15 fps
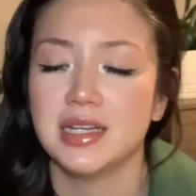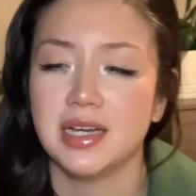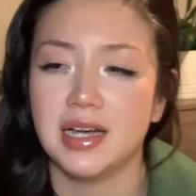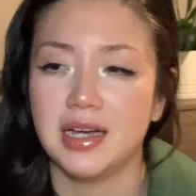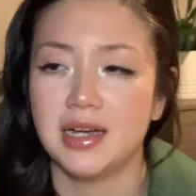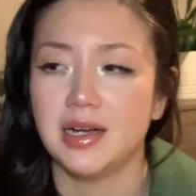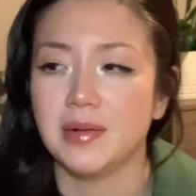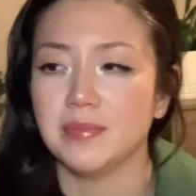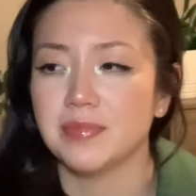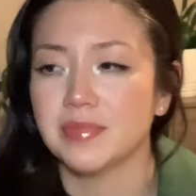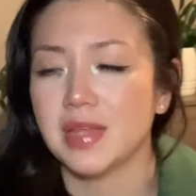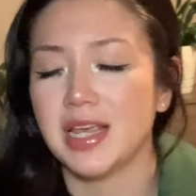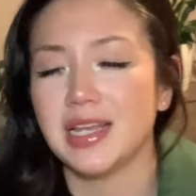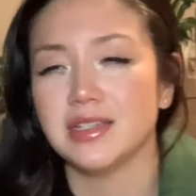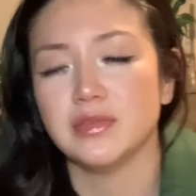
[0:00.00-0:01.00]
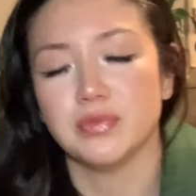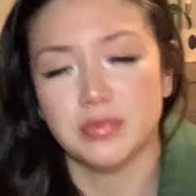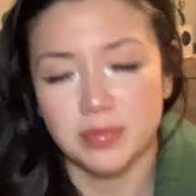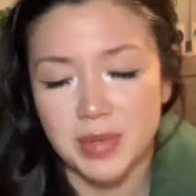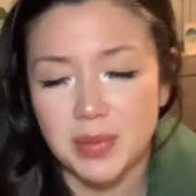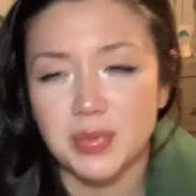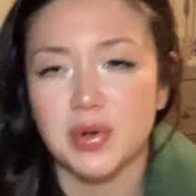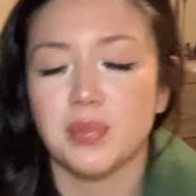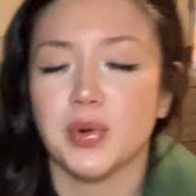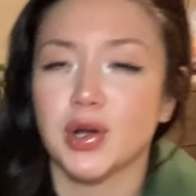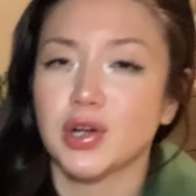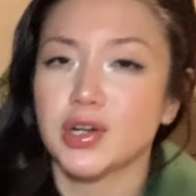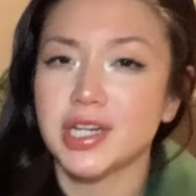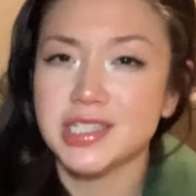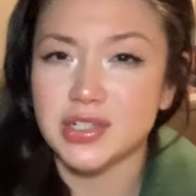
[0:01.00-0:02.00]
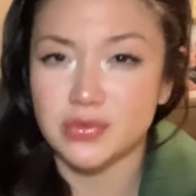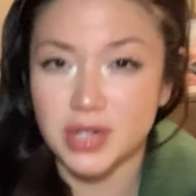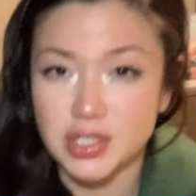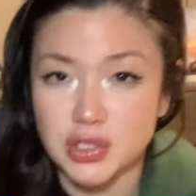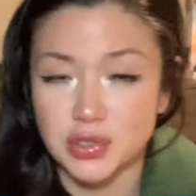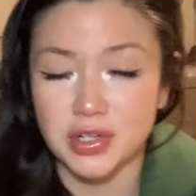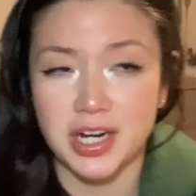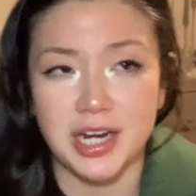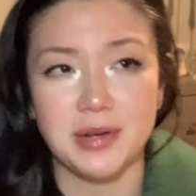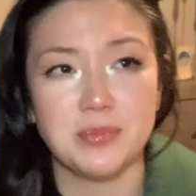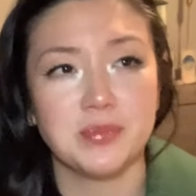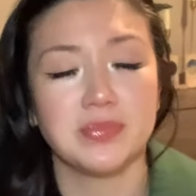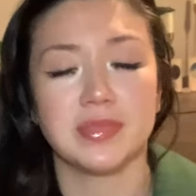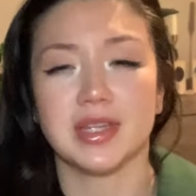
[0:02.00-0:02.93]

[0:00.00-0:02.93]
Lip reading: And remember, Mercury's in retrograde.